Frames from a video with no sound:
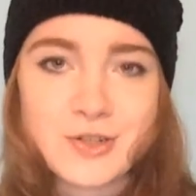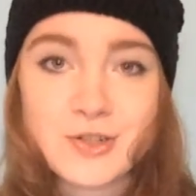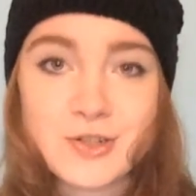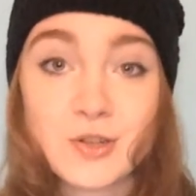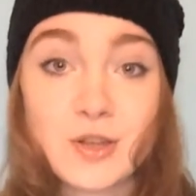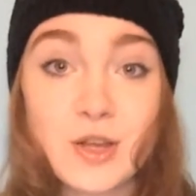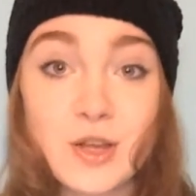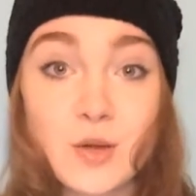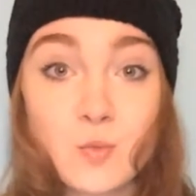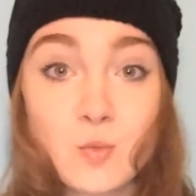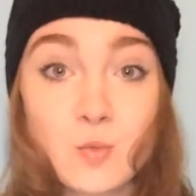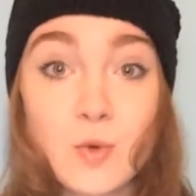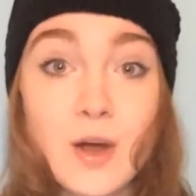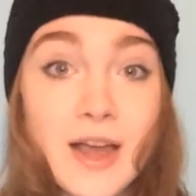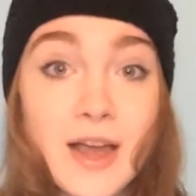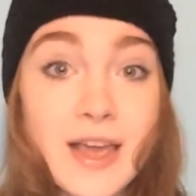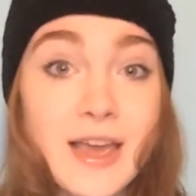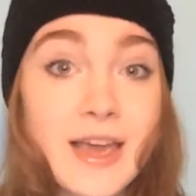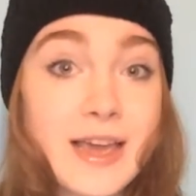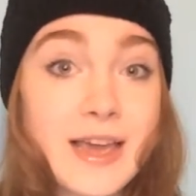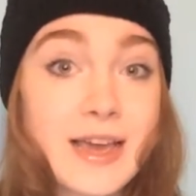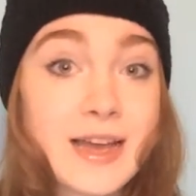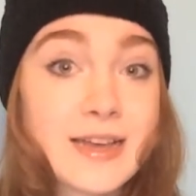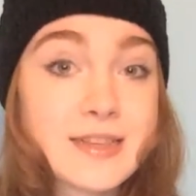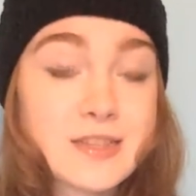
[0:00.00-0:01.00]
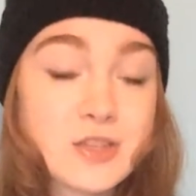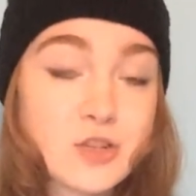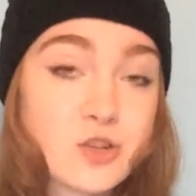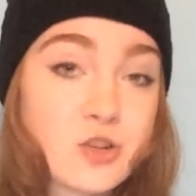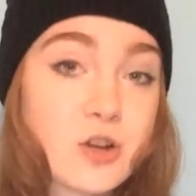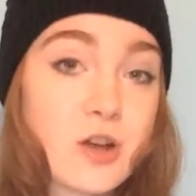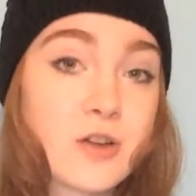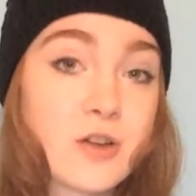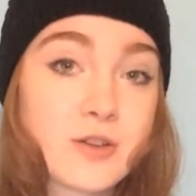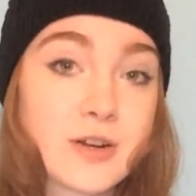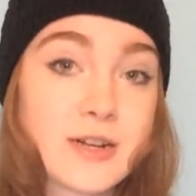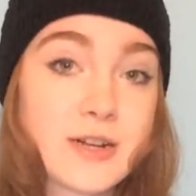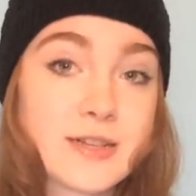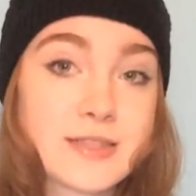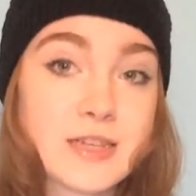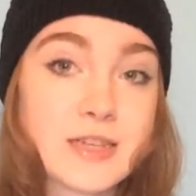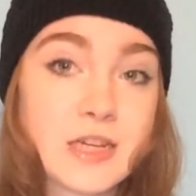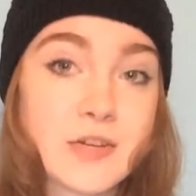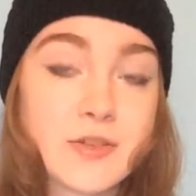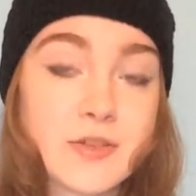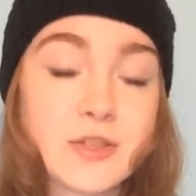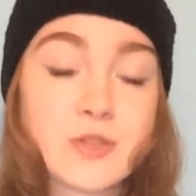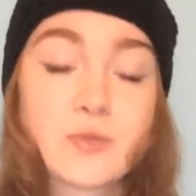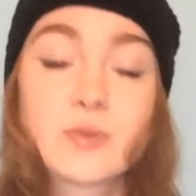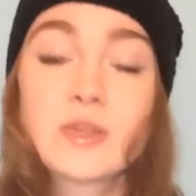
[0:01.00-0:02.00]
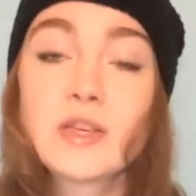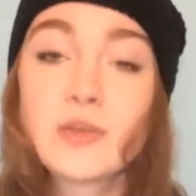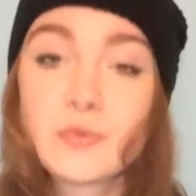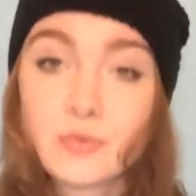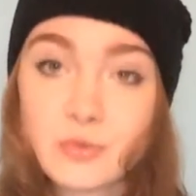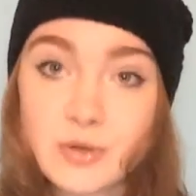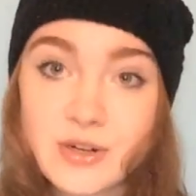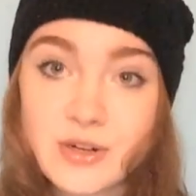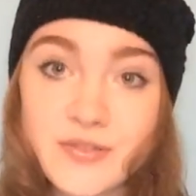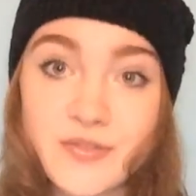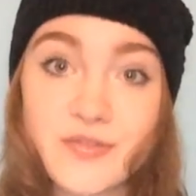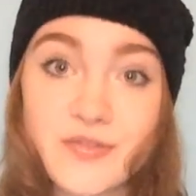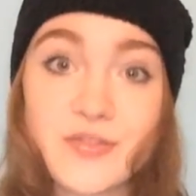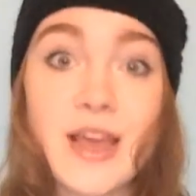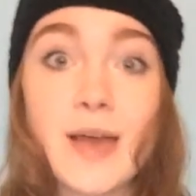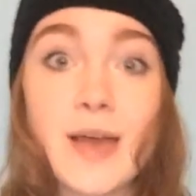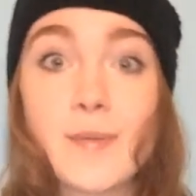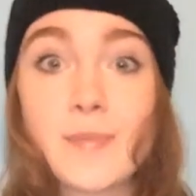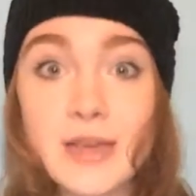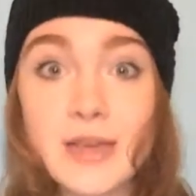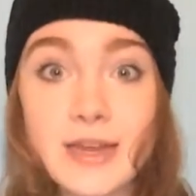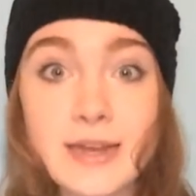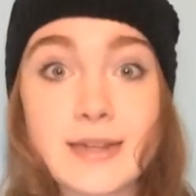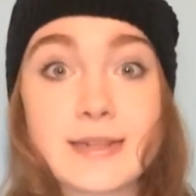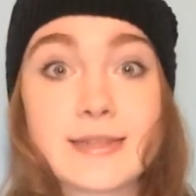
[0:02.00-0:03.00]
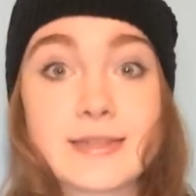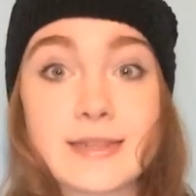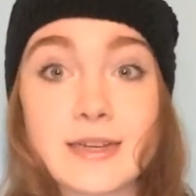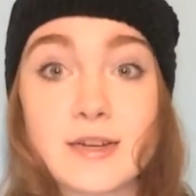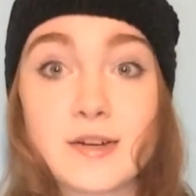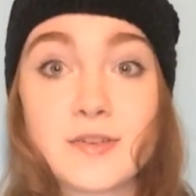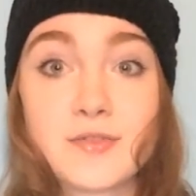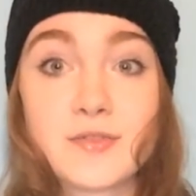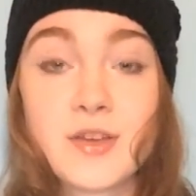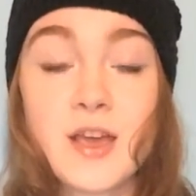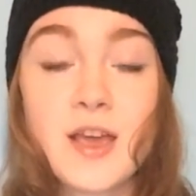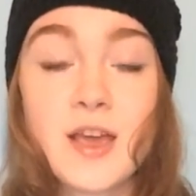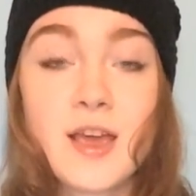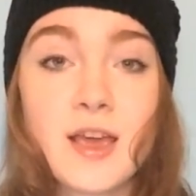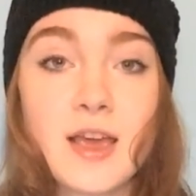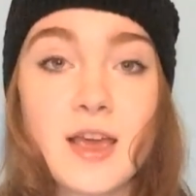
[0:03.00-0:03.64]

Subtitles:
So like YA as a genre itself is really revamping itself.